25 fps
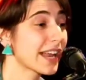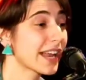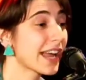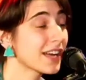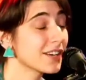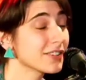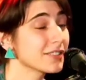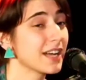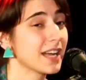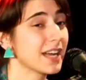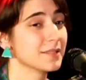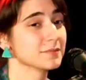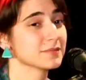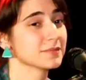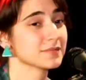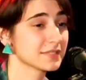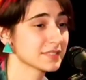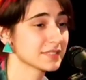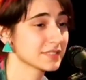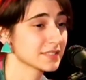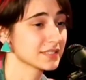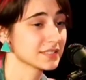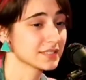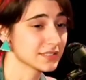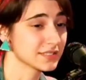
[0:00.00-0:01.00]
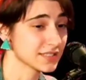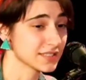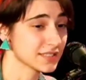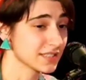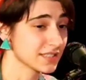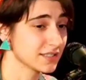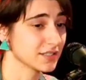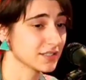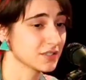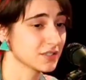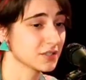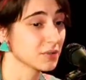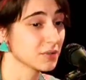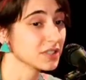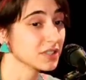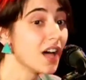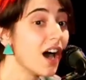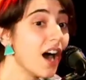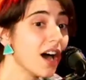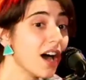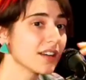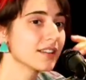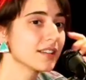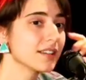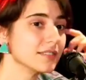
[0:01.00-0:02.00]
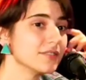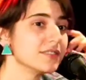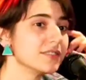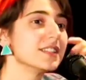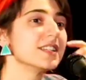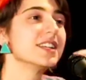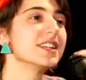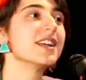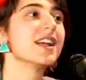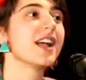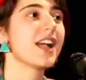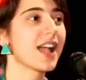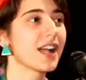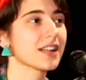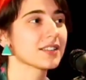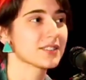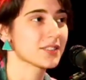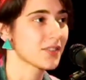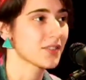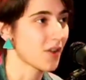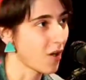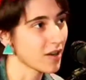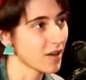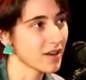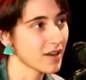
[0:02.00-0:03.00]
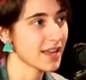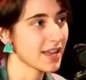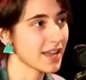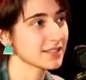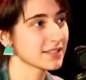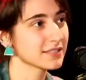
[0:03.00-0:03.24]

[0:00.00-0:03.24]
I'm listening to a lot of Aldous Harding.